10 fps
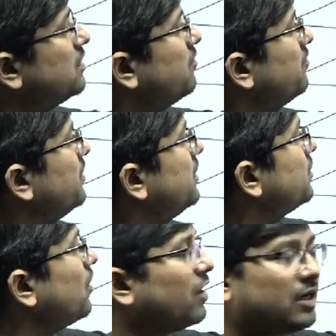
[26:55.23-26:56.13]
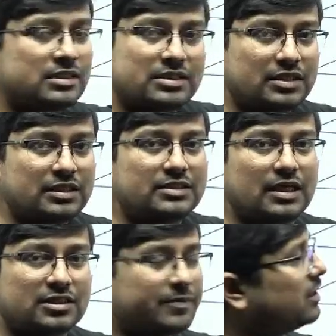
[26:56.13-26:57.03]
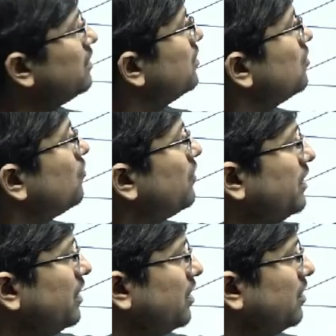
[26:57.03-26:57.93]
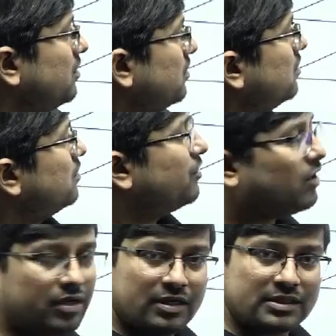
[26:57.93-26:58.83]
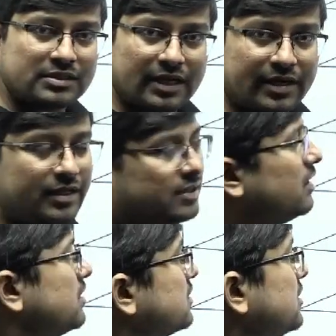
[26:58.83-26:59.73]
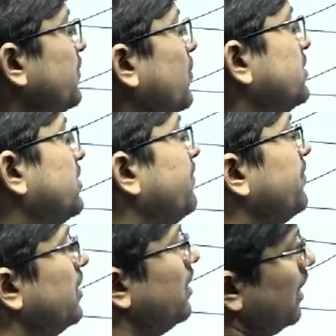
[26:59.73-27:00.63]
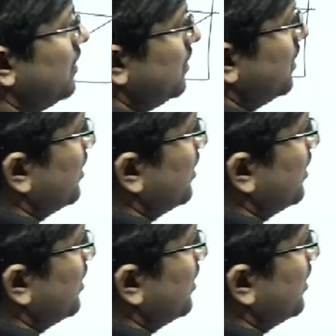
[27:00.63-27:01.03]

mint, orange, tea, jasmine and vanilla, not necessarily in the same order. And they are